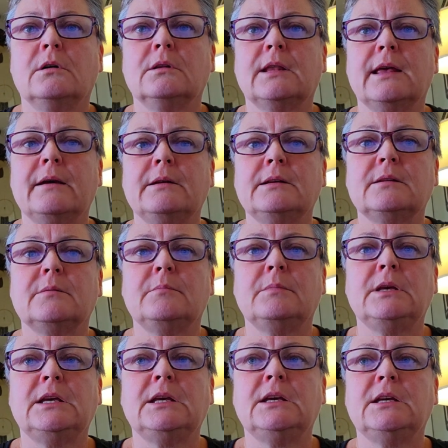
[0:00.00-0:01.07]
let
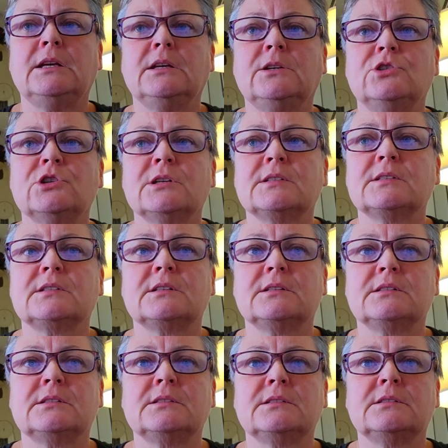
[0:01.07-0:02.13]
me just
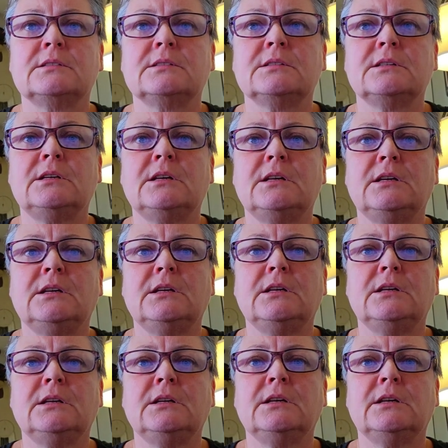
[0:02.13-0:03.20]
see
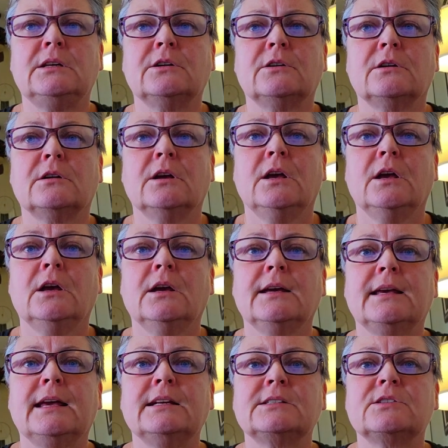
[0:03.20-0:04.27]
here.
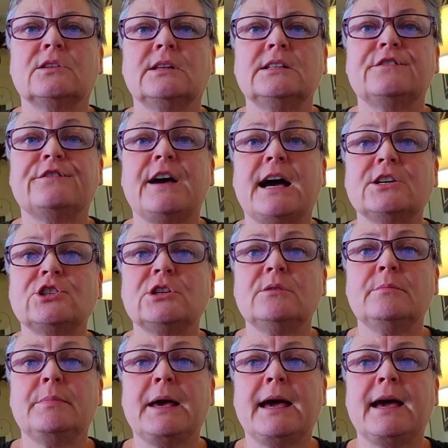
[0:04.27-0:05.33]
Okay, so these
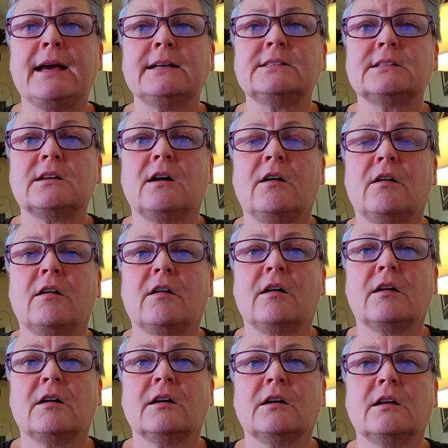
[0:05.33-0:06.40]
fashion bags
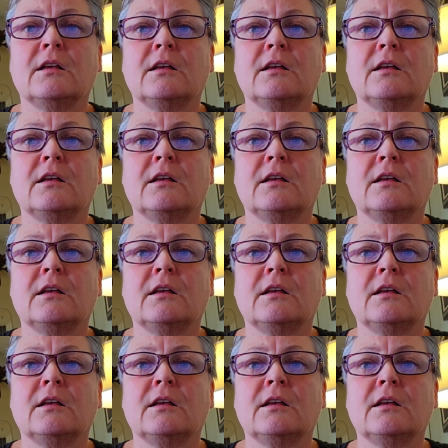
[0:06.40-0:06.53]
are